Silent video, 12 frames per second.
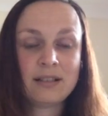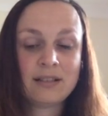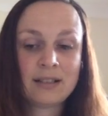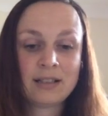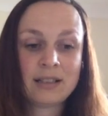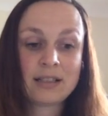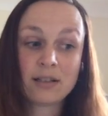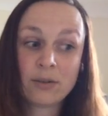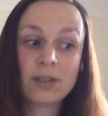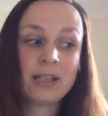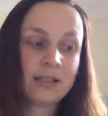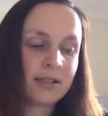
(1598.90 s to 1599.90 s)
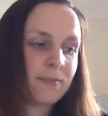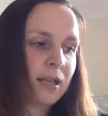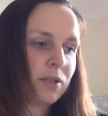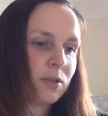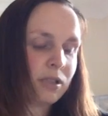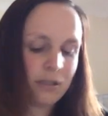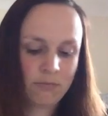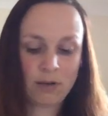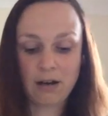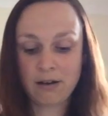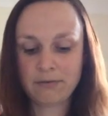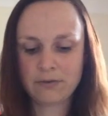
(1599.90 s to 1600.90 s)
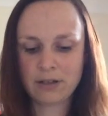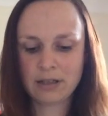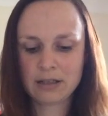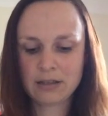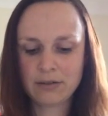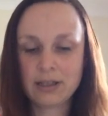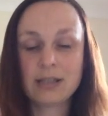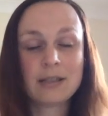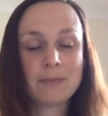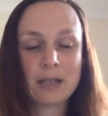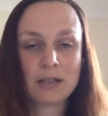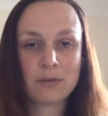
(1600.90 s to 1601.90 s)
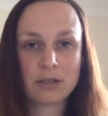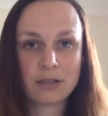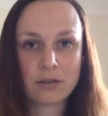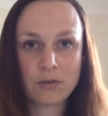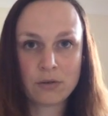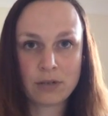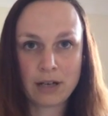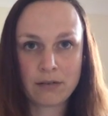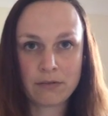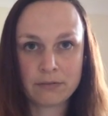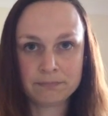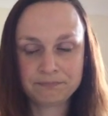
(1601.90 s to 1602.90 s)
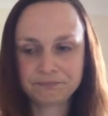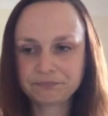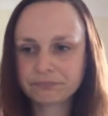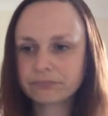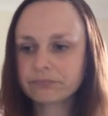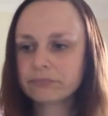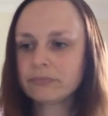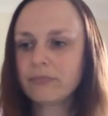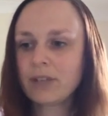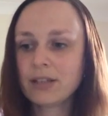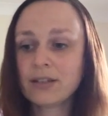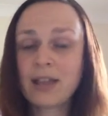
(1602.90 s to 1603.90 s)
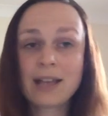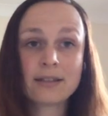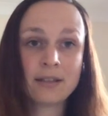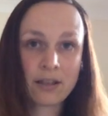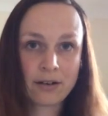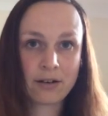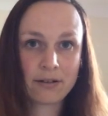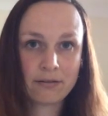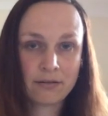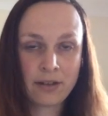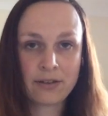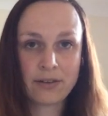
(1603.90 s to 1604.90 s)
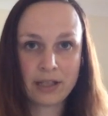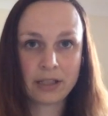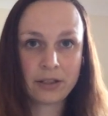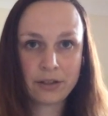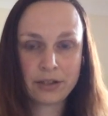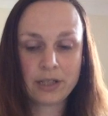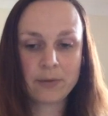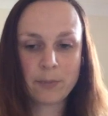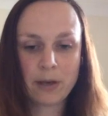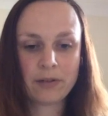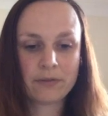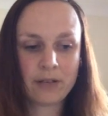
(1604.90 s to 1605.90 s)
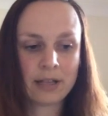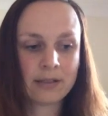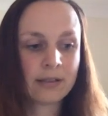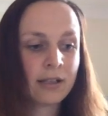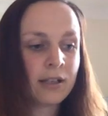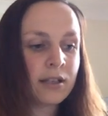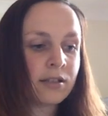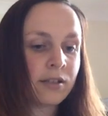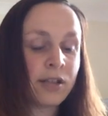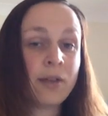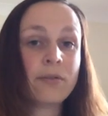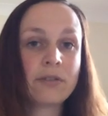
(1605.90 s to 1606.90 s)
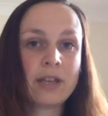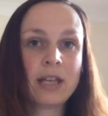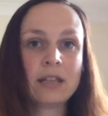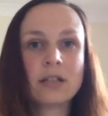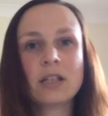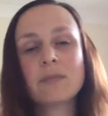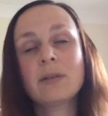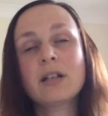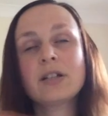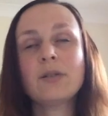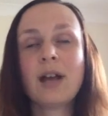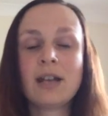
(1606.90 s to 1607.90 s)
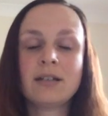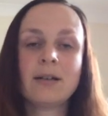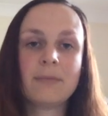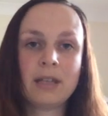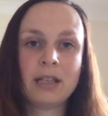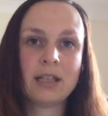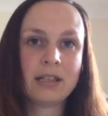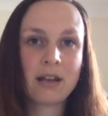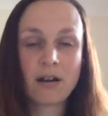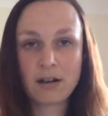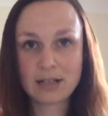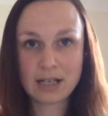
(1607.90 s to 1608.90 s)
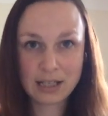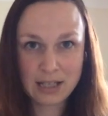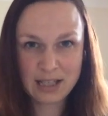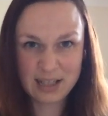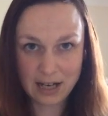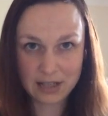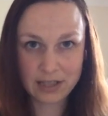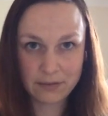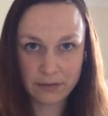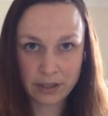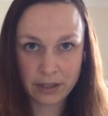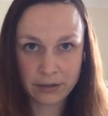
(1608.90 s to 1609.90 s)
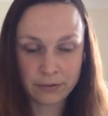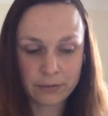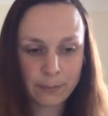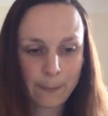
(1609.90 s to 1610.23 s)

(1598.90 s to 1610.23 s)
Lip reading: it's a lot easier to make twisted, well, I find it's a lot easier to make twisted cord out of them. So that's another thing you can do with pearl threads. So don't think that just because you end up thinking that Hardanger isn't actually for you,